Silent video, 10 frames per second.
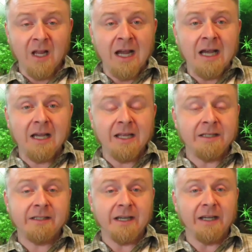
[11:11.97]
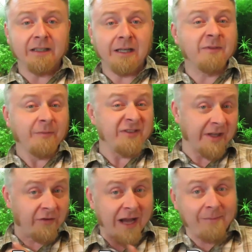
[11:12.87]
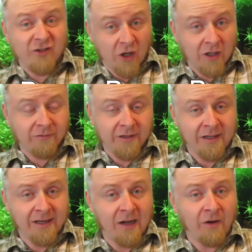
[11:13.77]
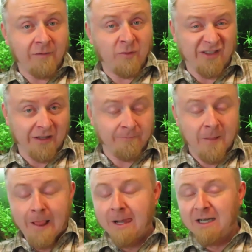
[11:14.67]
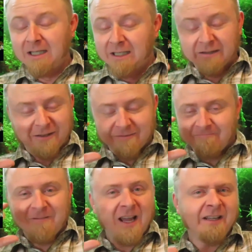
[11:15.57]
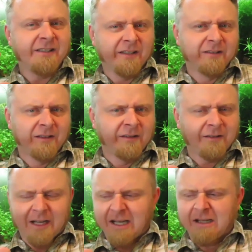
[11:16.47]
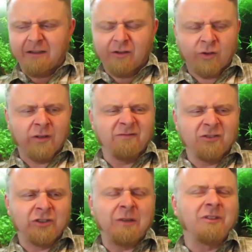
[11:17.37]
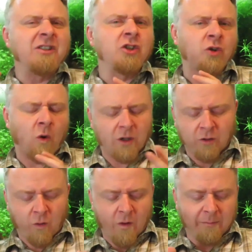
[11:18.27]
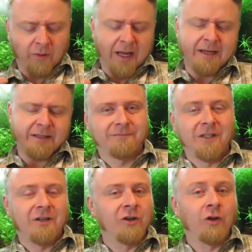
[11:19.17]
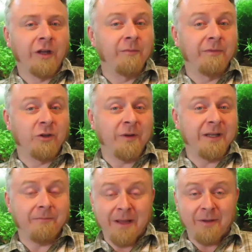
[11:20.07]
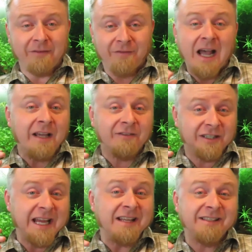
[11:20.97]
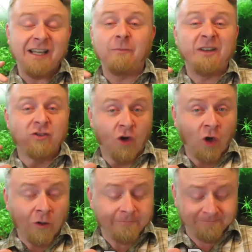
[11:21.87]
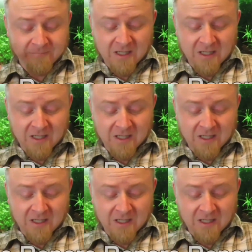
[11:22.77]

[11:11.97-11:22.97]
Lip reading: It comes from the southern Amazon area of Brazil. It's a nice, sort of generally short growing plant. You're looking between maybe 5 to 10 centimeters tall,